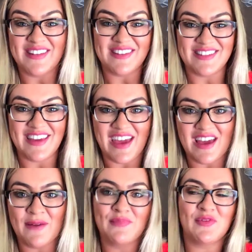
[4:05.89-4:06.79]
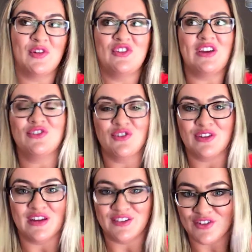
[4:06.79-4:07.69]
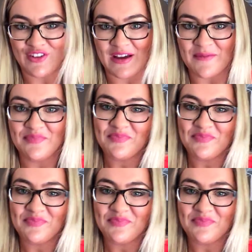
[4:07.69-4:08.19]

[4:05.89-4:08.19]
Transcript: to take, which I totally understand.